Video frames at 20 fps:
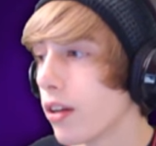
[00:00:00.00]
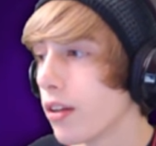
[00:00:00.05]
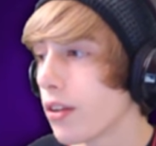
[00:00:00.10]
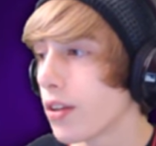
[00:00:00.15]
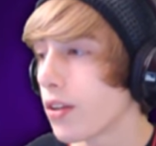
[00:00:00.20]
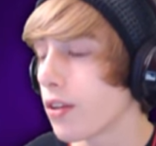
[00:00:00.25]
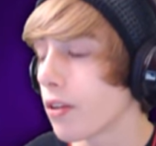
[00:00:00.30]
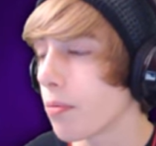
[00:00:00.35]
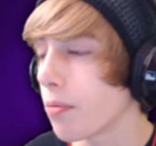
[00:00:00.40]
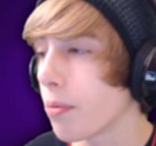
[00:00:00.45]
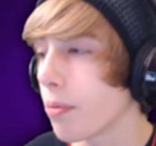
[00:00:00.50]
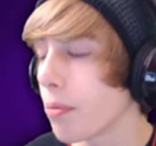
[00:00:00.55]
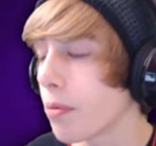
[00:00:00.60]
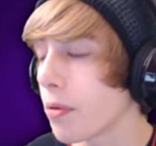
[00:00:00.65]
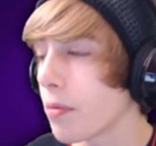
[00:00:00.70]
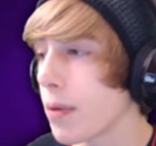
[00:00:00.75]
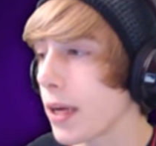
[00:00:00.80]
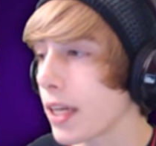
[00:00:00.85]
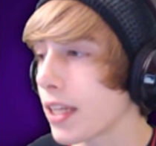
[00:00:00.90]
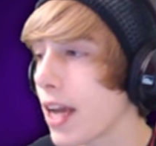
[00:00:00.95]
S
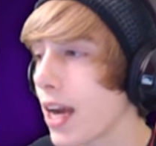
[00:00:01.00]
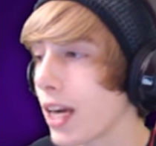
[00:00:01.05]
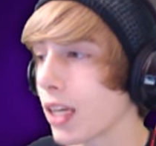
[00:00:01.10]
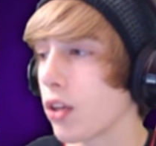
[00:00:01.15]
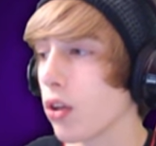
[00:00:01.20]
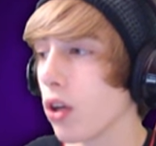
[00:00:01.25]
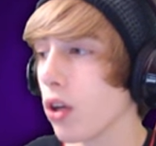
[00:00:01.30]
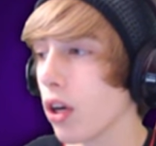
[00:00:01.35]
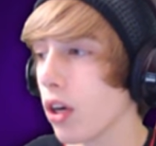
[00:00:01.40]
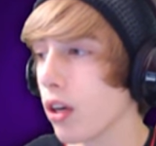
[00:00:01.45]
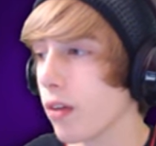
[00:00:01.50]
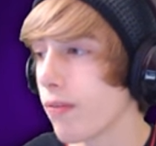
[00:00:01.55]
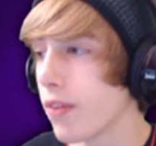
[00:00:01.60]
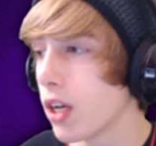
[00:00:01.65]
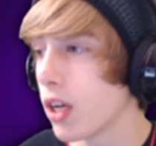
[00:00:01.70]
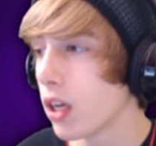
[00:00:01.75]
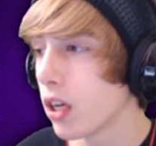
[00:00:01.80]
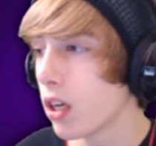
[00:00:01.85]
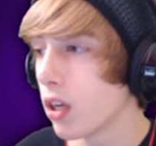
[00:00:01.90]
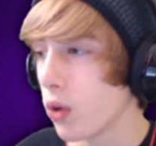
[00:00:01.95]
spectacular!
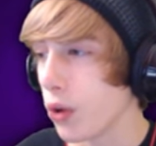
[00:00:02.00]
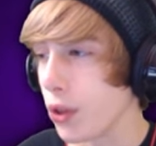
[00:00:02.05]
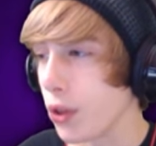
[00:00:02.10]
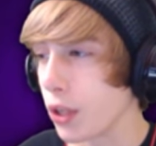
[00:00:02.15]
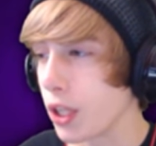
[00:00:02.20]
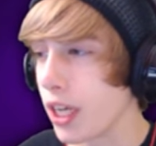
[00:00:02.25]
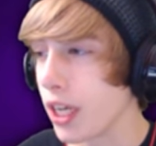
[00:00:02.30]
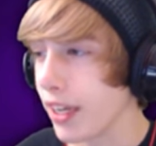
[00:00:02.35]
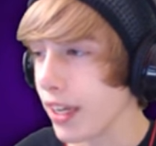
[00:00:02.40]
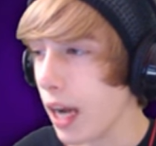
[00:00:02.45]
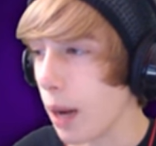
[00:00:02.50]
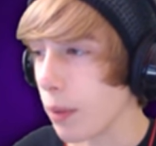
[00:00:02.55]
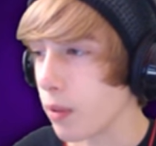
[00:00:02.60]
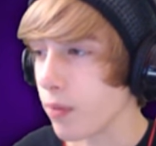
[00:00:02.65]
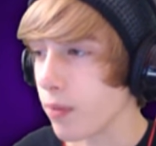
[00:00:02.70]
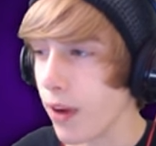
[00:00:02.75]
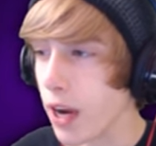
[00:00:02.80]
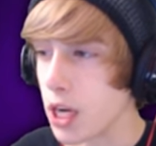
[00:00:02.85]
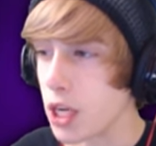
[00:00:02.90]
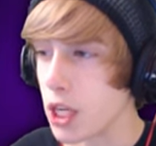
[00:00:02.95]
With their keen
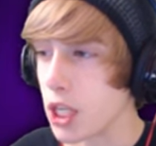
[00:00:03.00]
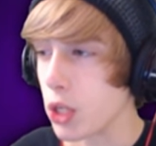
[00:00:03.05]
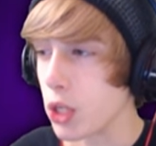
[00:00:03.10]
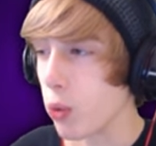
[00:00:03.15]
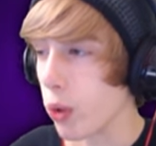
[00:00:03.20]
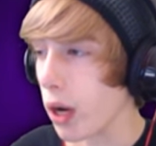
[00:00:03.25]
observations,